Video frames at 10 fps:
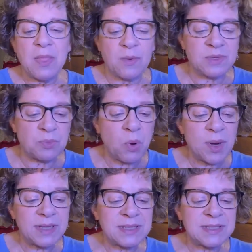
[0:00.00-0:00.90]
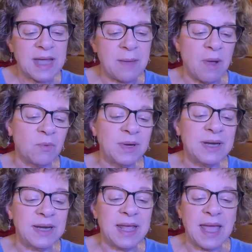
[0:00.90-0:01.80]
There was a point in time, I'll
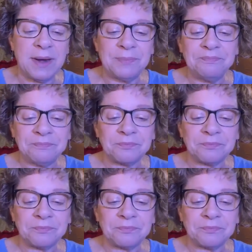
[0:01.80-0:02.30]
read it again,